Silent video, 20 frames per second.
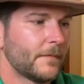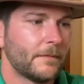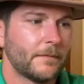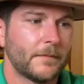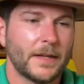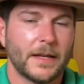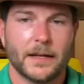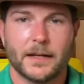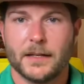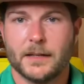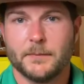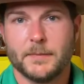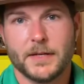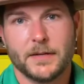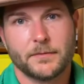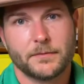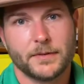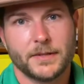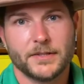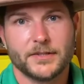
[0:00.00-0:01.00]
not going to
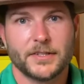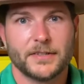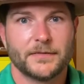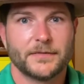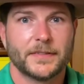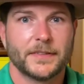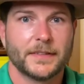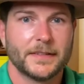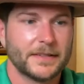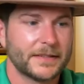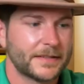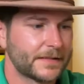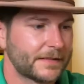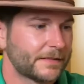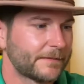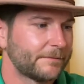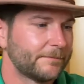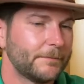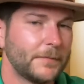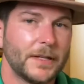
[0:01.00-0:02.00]
be reaching for
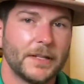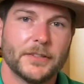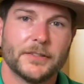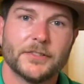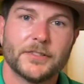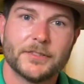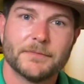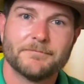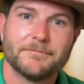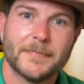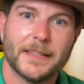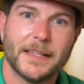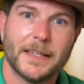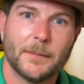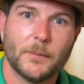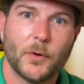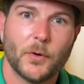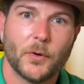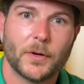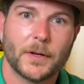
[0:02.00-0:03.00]
this much
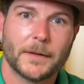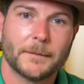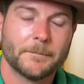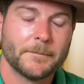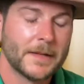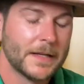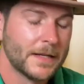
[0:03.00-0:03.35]
anymore.